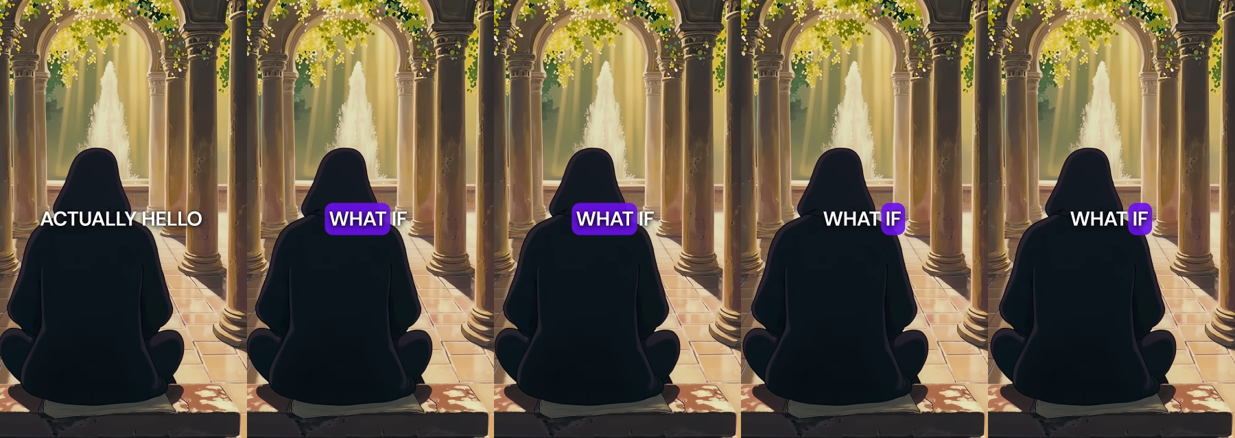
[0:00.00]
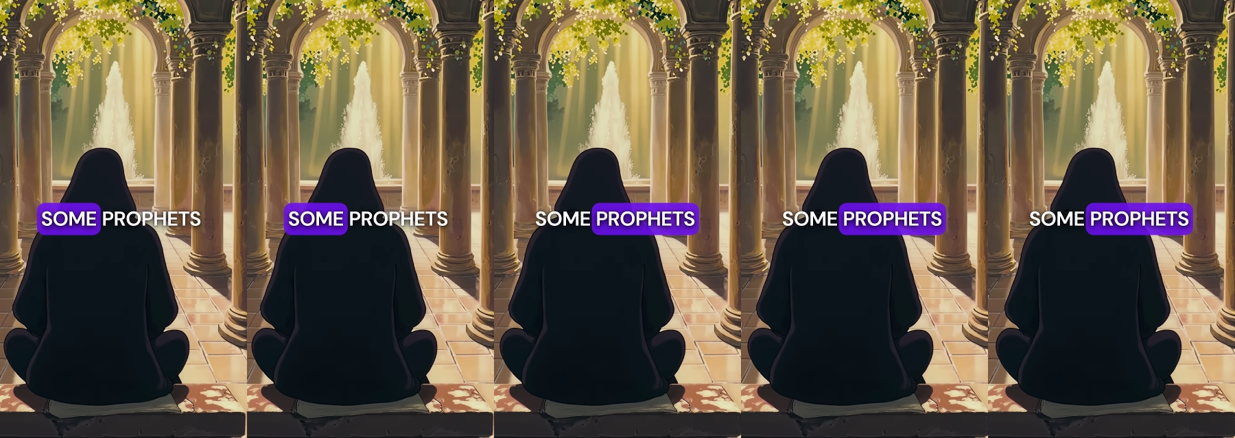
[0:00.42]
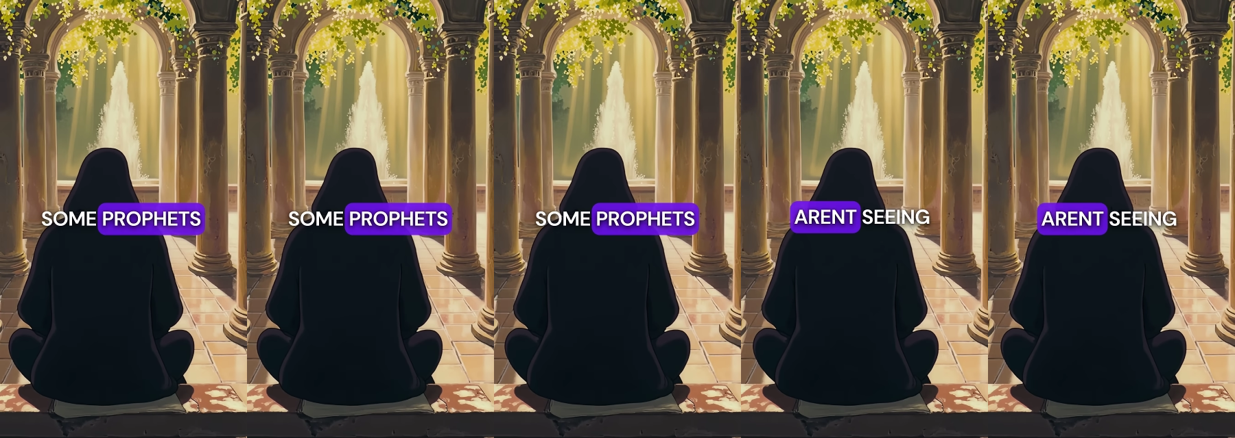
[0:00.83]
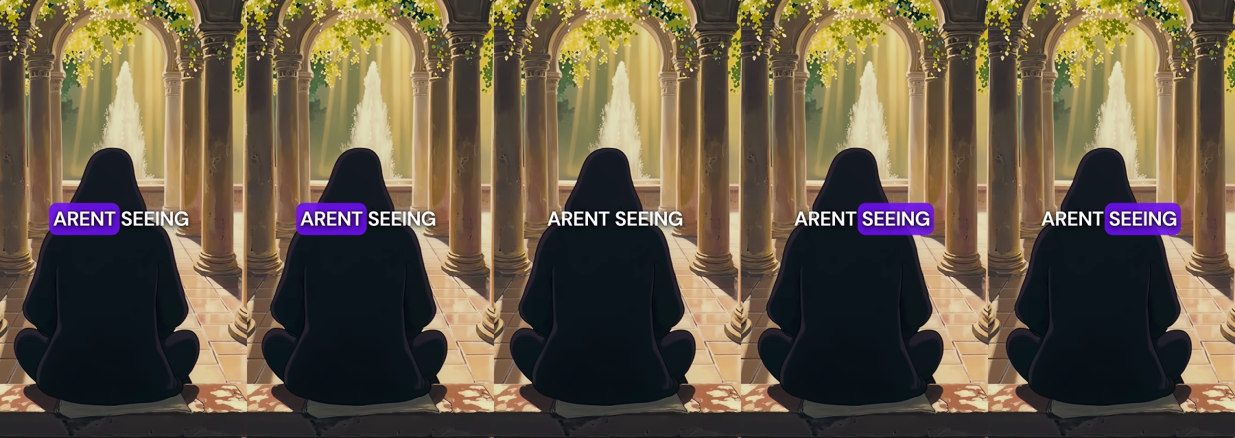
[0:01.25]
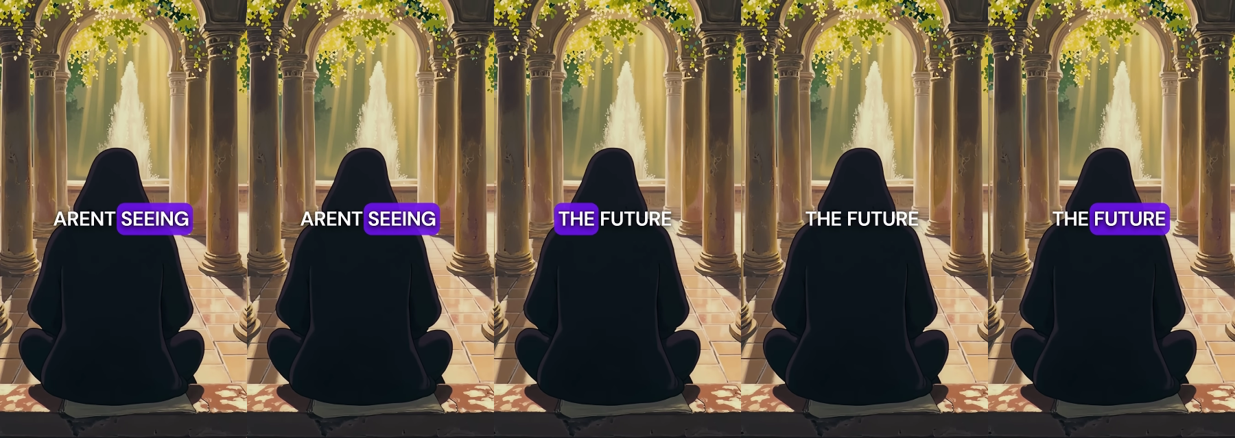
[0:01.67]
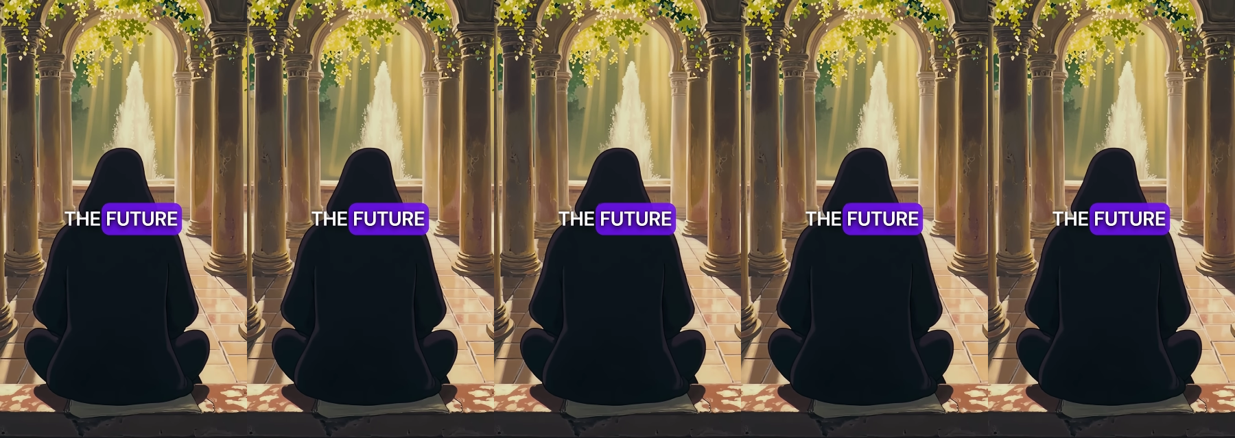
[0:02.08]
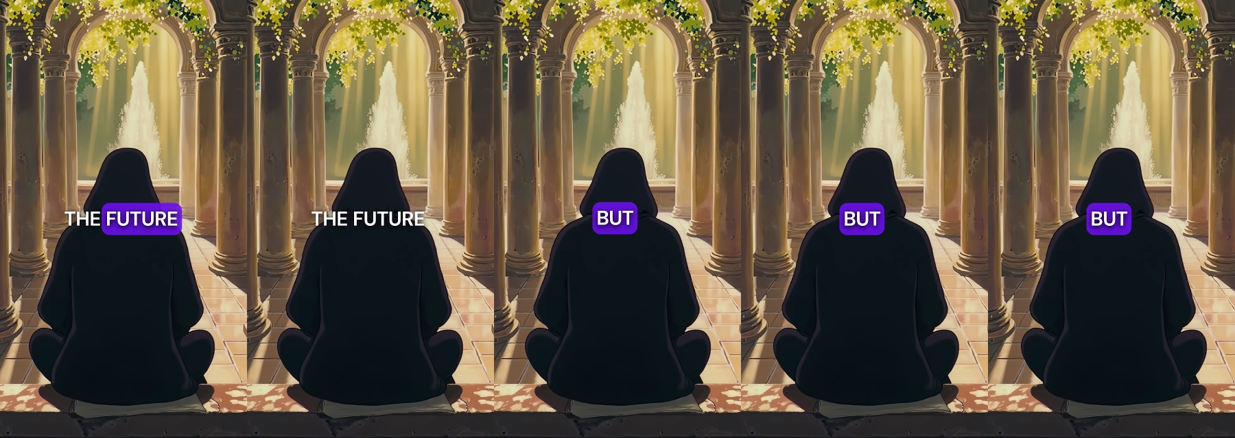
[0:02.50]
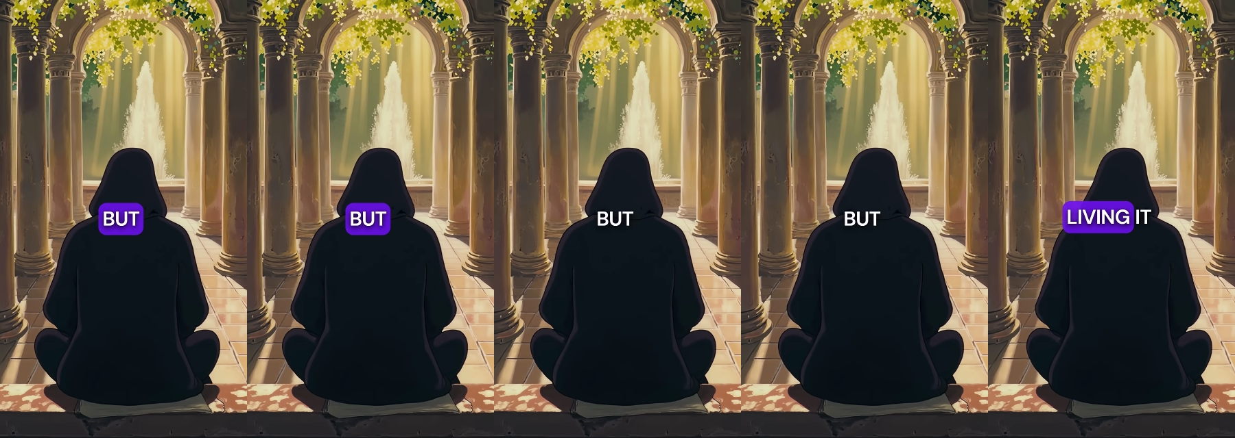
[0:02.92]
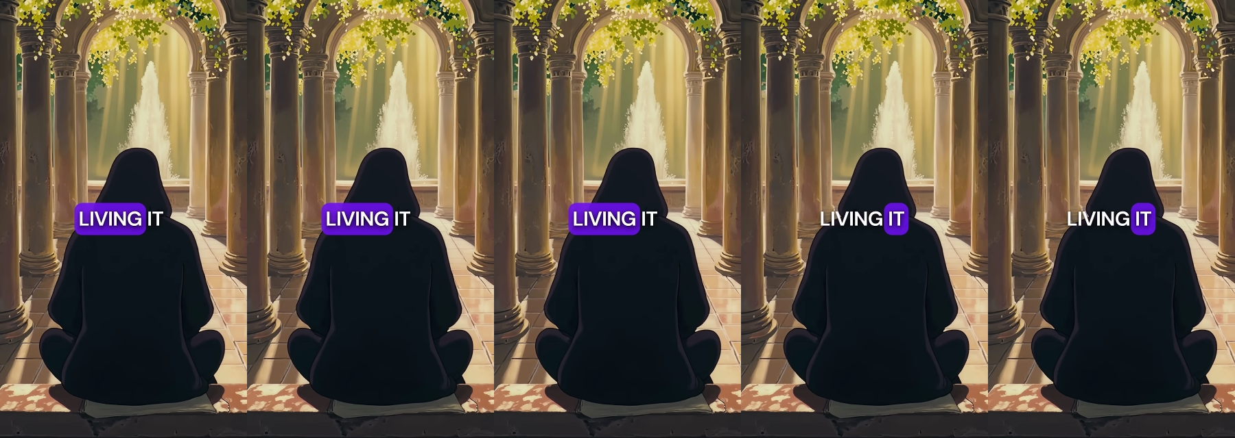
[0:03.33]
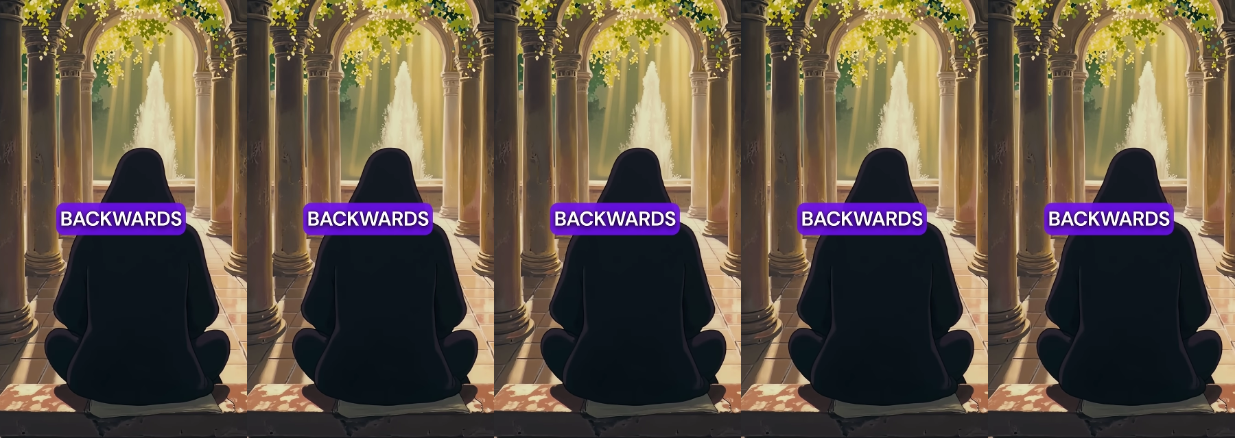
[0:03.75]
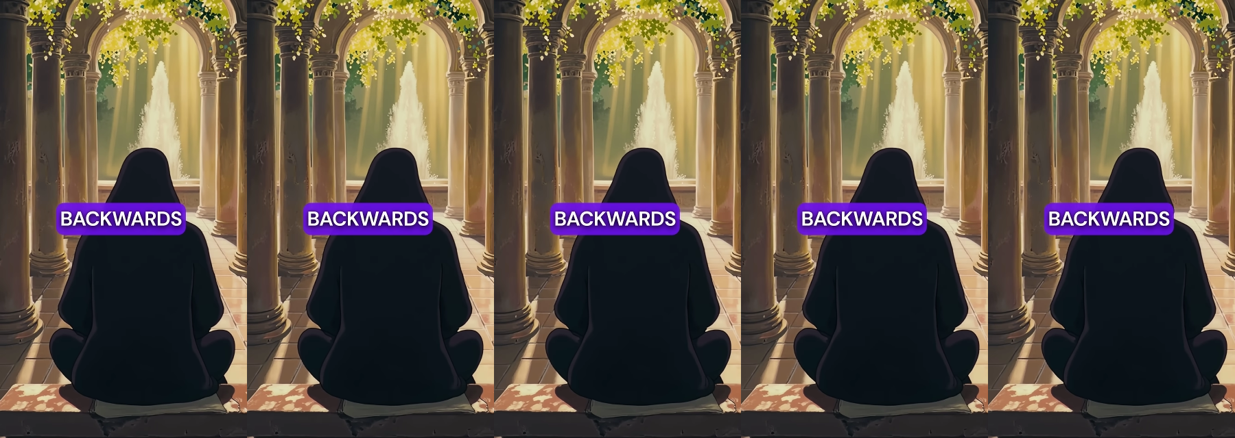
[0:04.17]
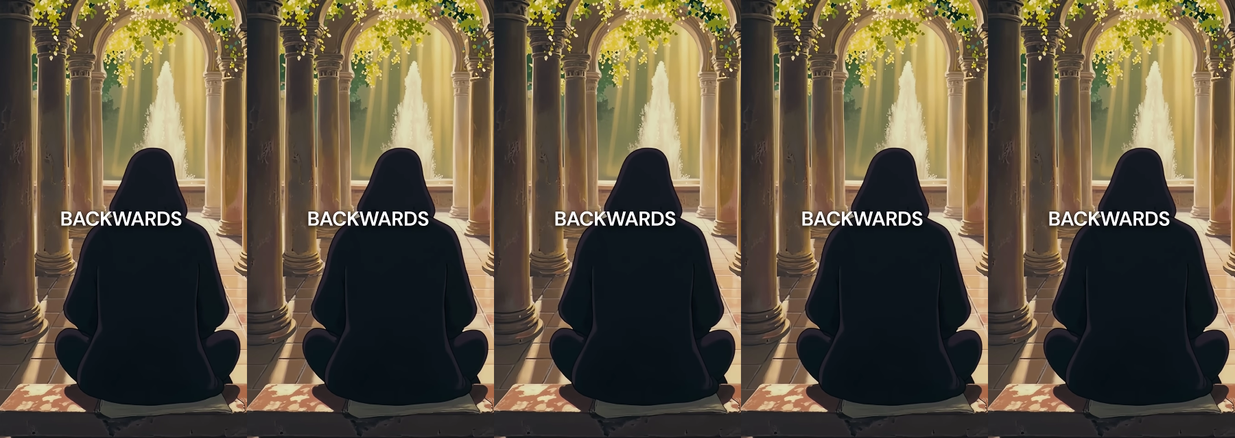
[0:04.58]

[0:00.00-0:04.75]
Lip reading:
No face is visible, so there are no lips to read.